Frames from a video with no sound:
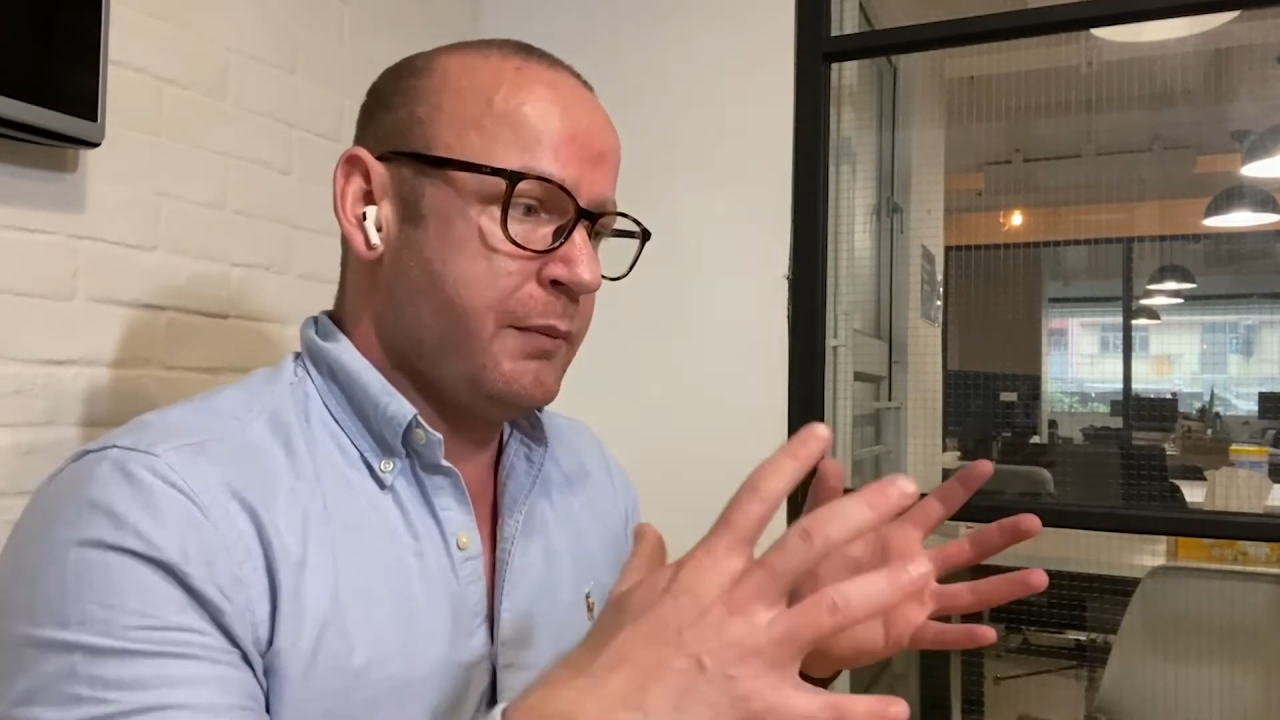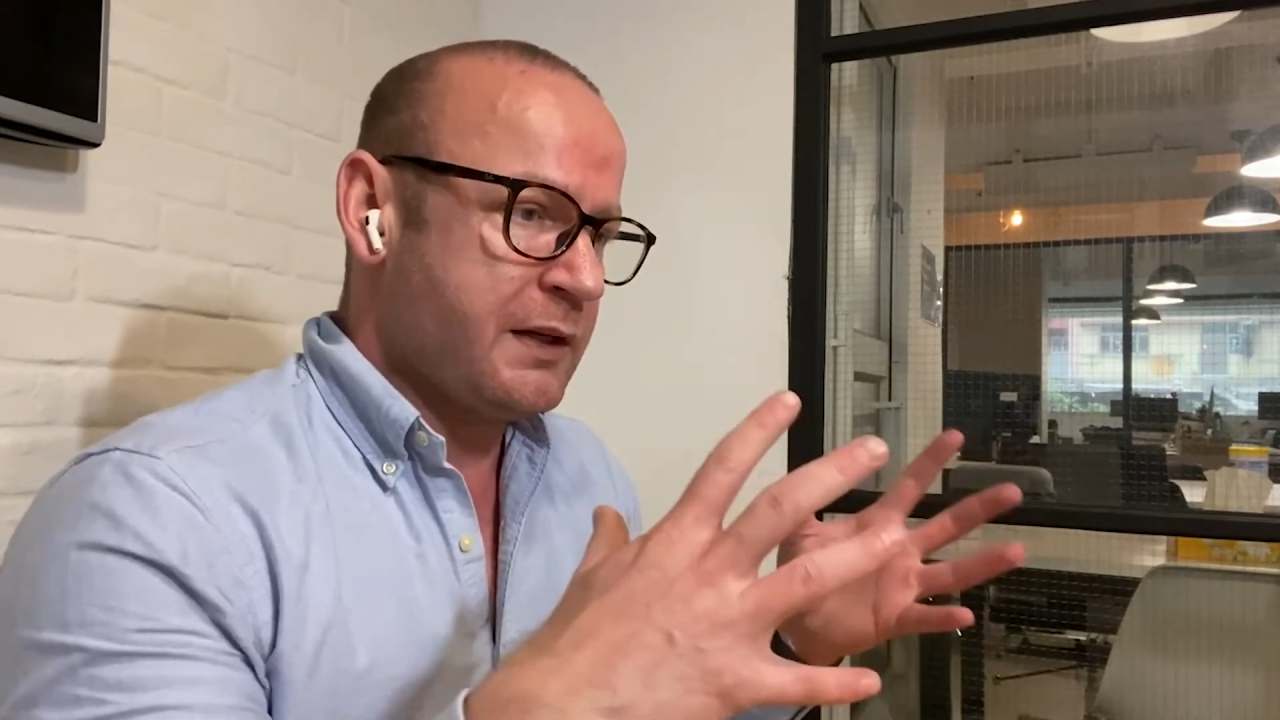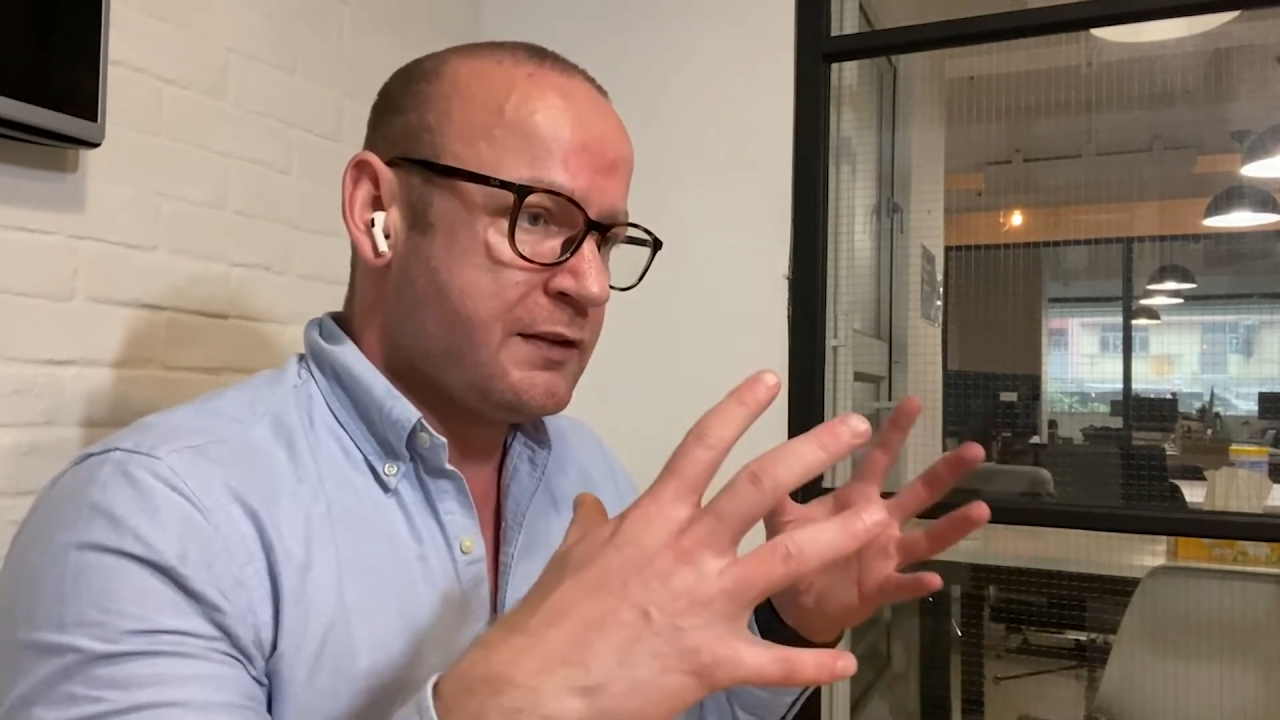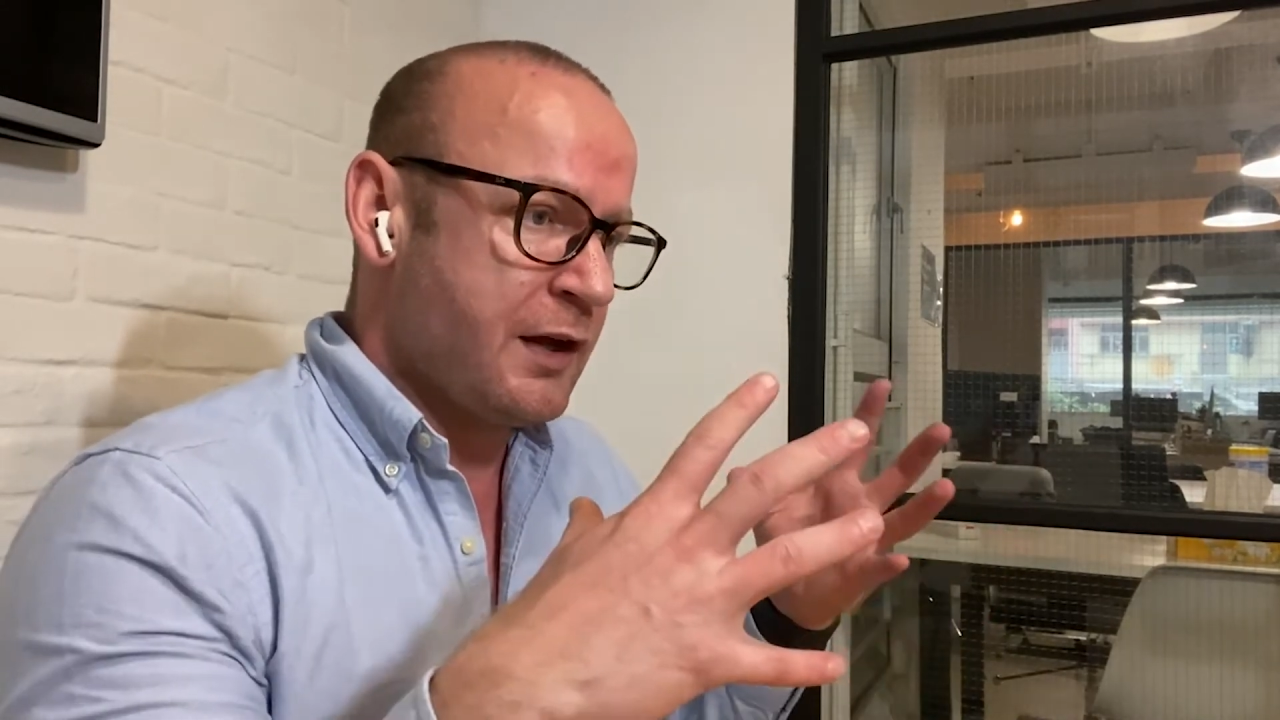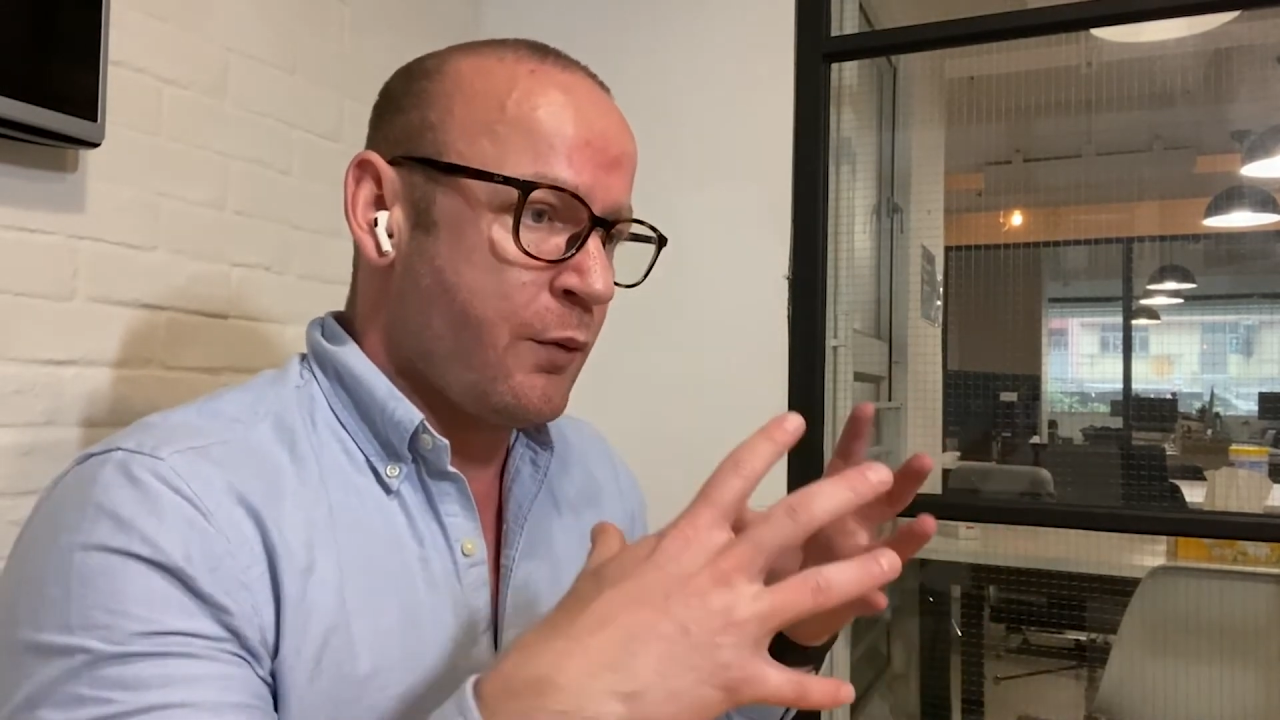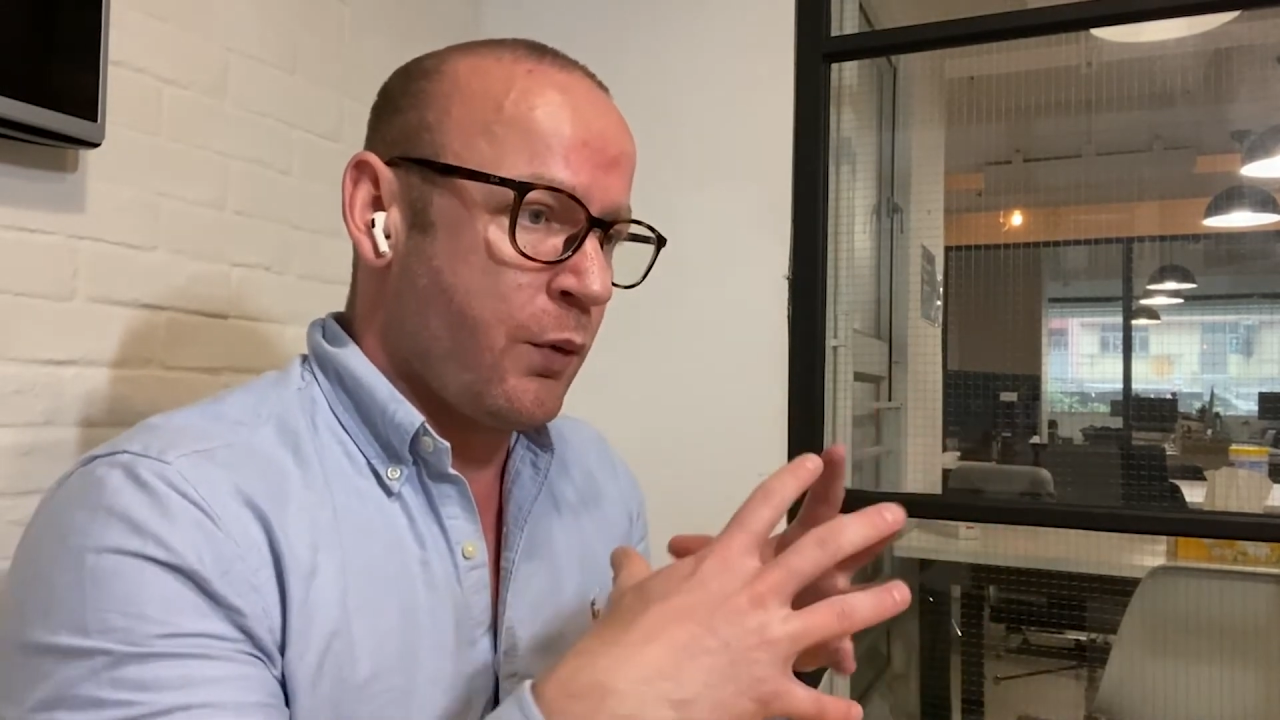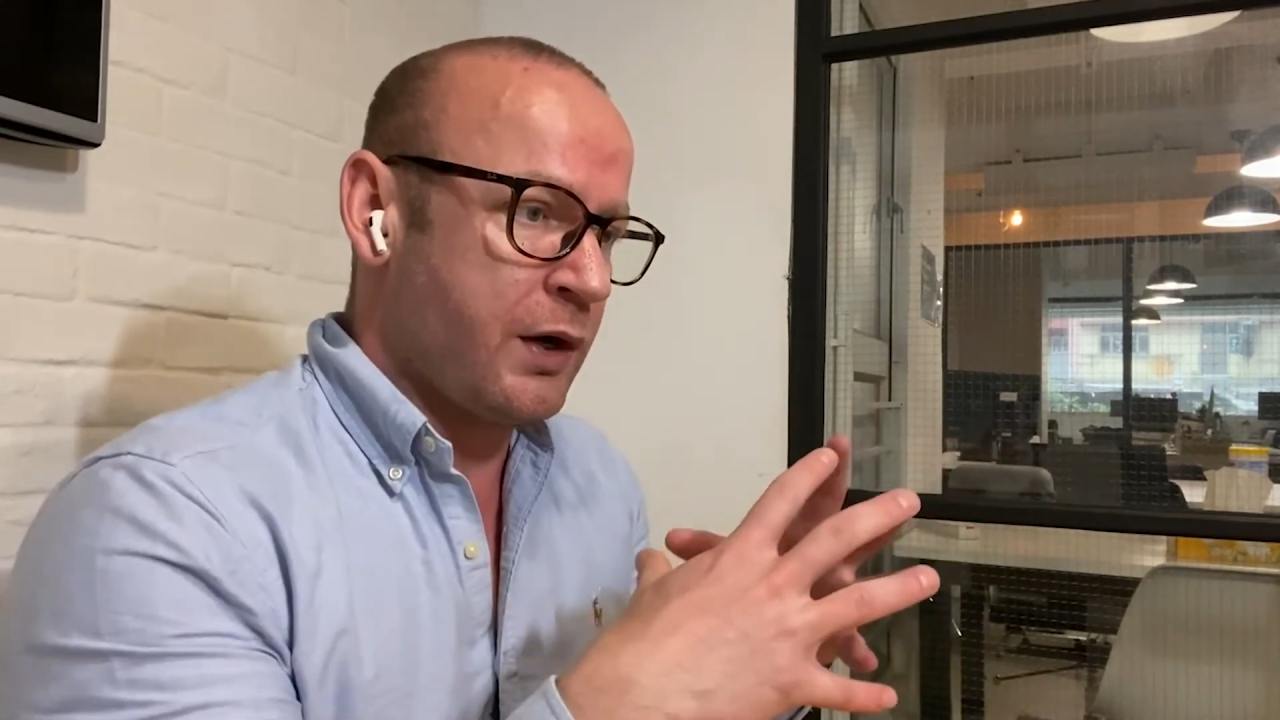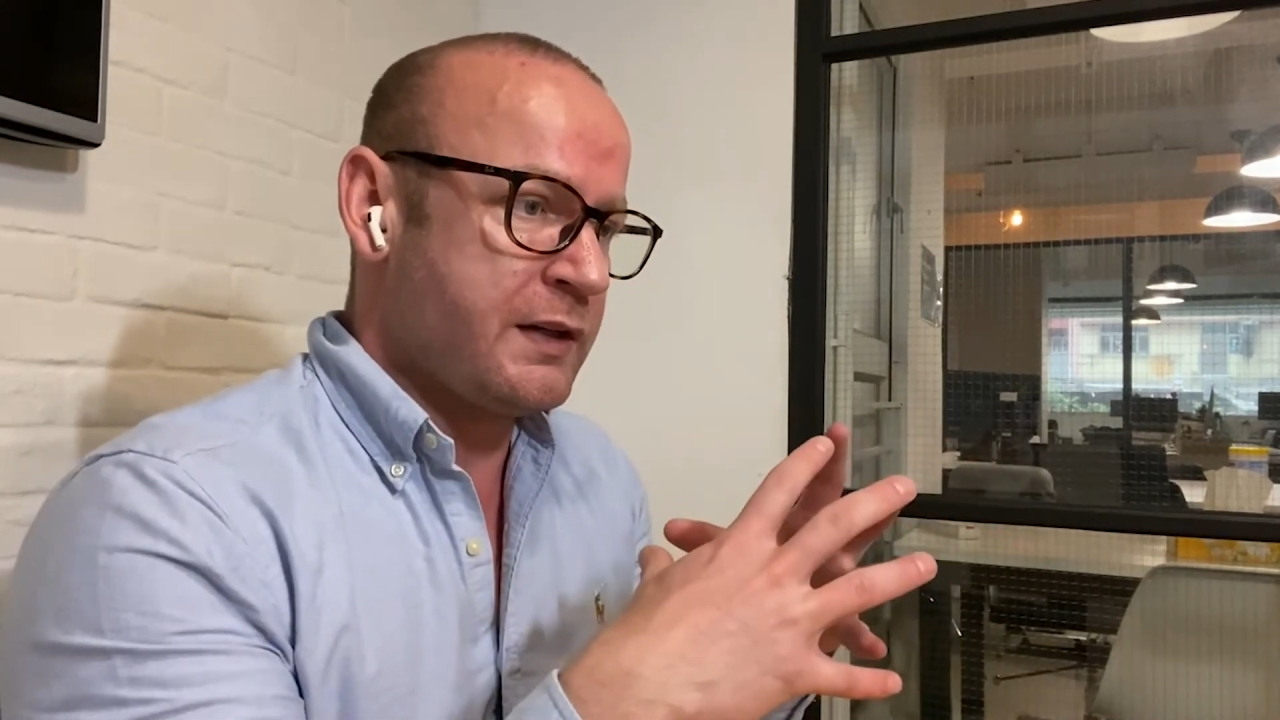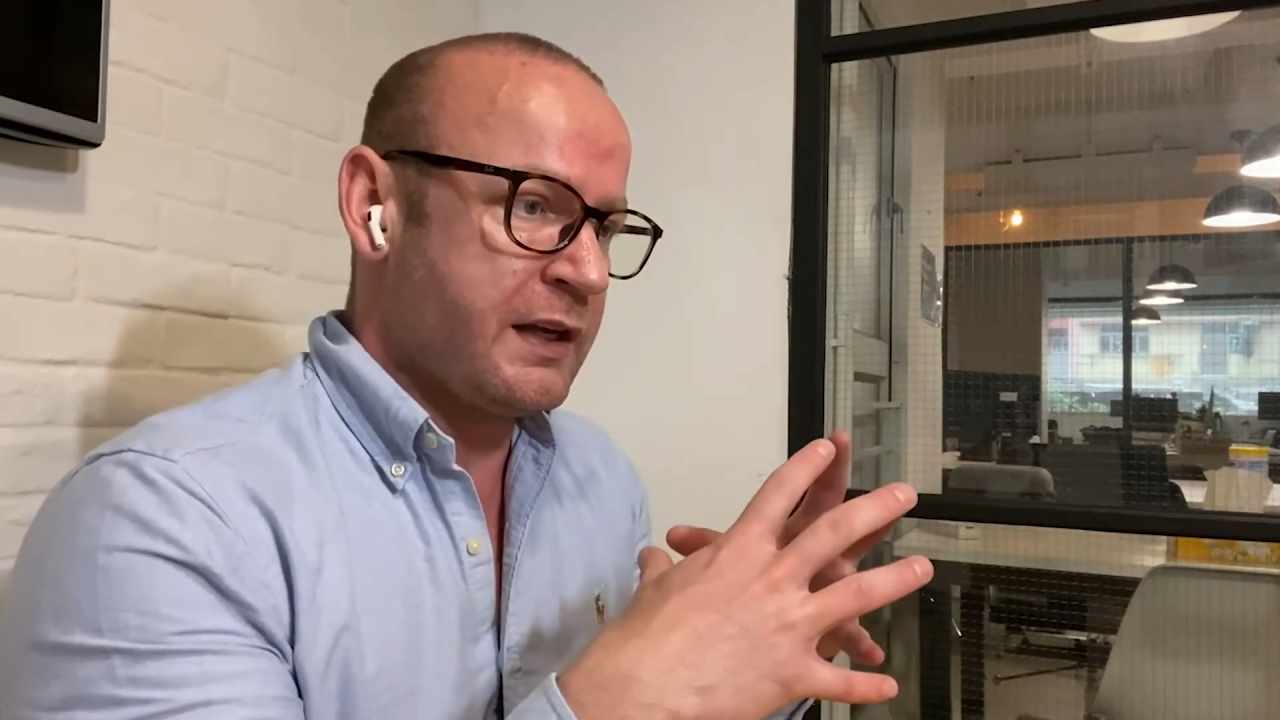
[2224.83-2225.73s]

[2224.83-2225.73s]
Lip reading: because they work